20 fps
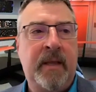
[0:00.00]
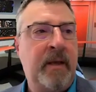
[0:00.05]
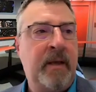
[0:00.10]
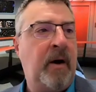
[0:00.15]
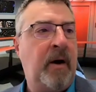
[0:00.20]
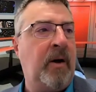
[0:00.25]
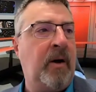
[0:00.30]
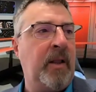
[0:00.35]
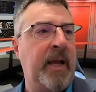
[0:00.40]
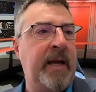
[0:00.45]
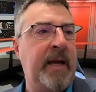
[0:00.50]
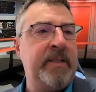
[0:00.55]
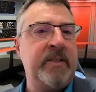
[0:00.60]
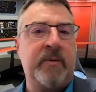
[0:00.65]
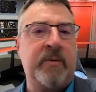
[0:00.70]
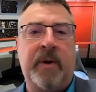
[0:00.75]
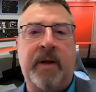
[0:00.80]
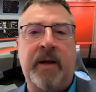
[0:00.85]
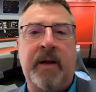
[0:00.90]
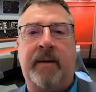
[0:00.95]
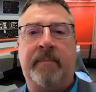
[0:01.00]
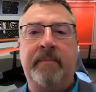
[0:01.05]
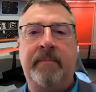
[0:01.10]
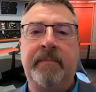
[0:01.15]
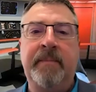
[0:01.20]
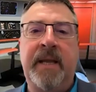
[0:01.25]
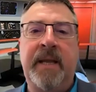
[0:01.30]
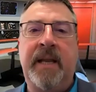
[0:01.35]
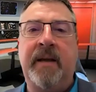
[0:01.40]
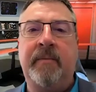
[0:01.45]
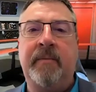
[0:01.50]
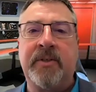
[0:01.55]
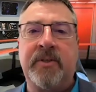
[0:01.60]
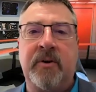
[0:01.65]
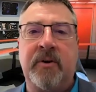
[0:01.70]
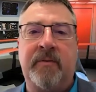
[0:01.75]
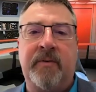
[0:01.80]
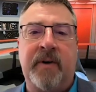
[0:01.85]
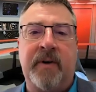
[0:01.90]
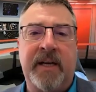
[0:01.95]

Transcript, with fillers: All hands went up. Meeting was over.